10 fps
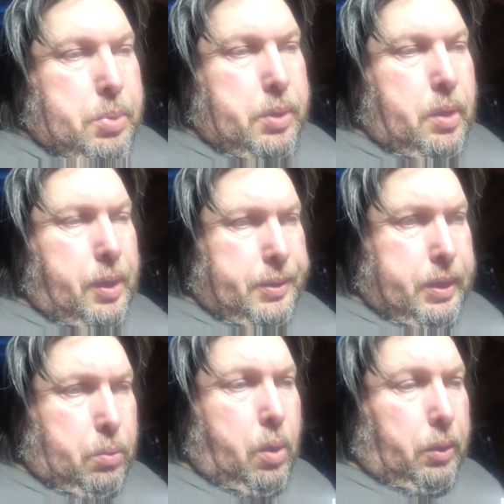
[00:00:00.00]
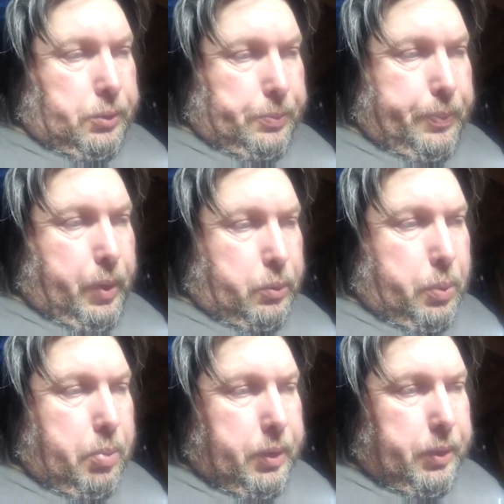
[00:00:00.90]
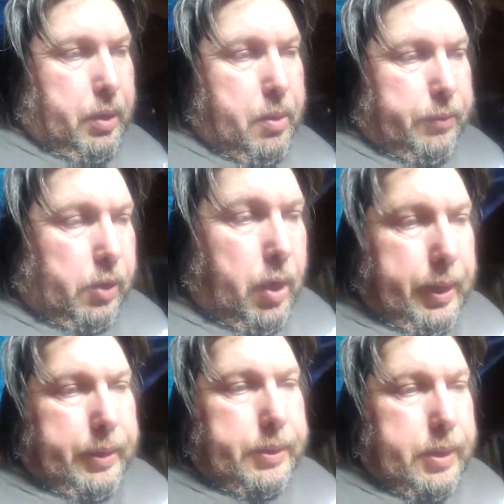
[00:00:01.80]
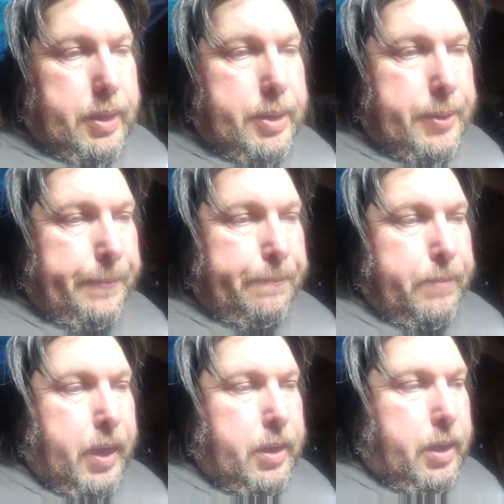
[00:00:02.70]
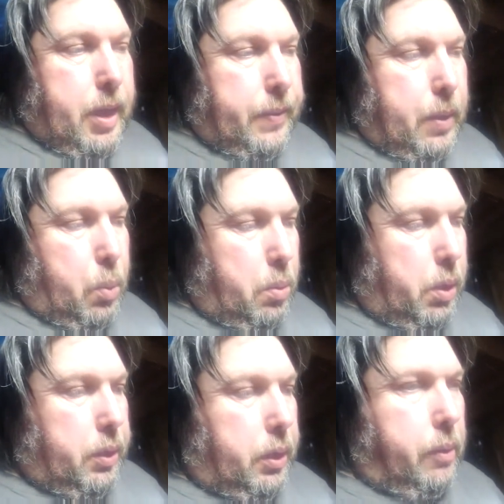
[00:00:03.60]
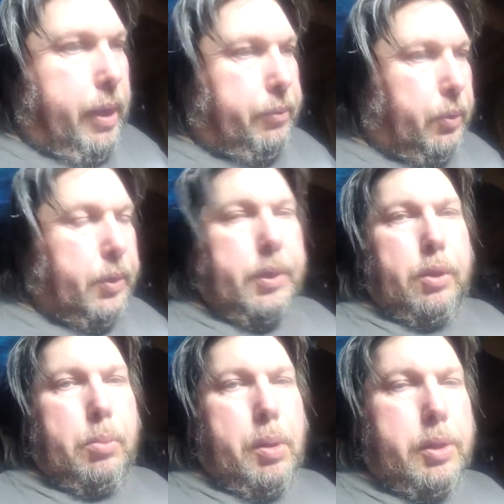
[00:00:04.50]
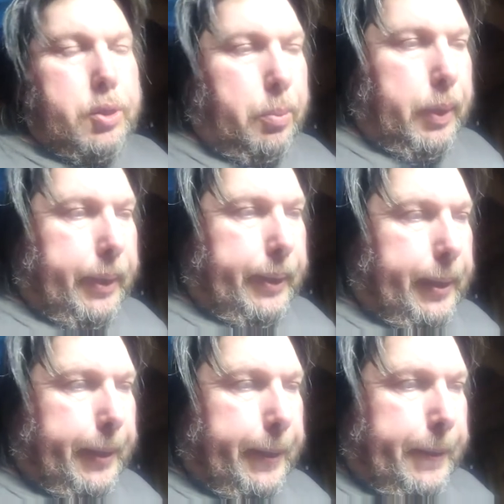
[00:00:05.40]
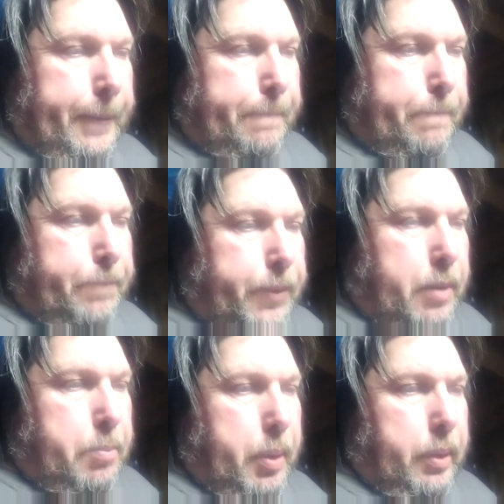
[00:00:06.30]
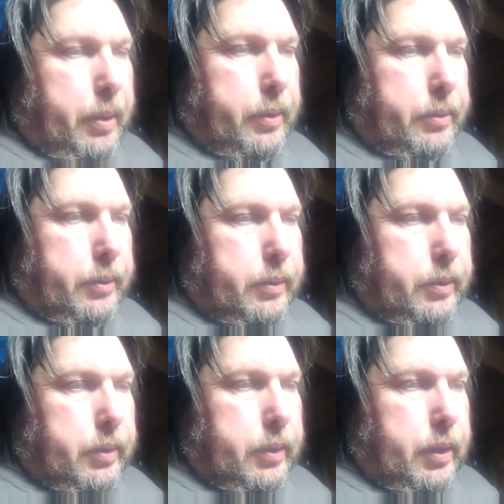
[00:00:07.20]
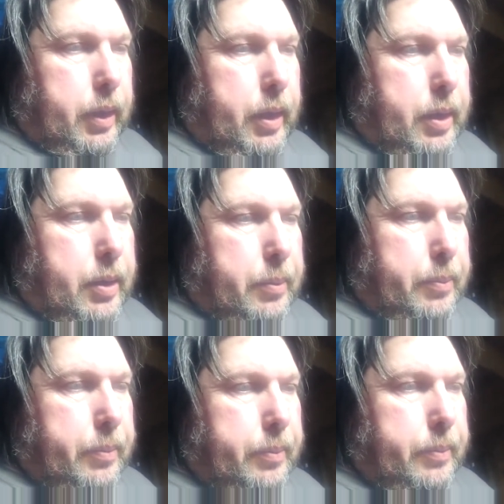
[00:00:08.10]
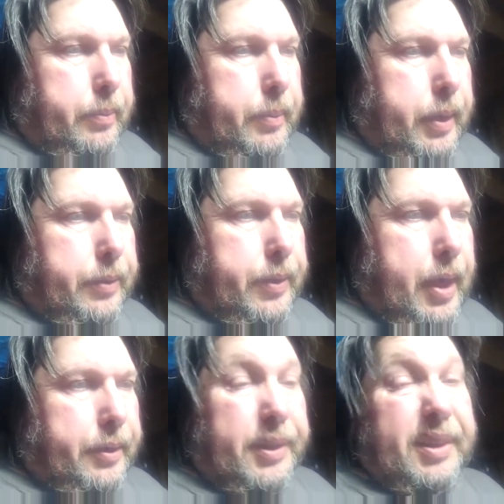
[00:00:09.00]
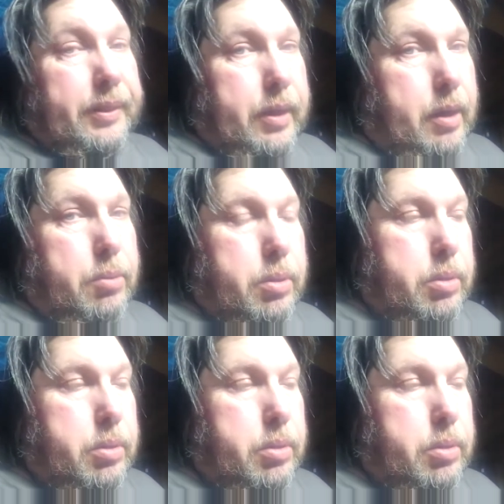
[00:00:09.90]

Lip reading: But the idea was, I was probably going to go over Craig's, and then we were going to go and have a look at the new bike shop in Inkley, but in the end I didn't go.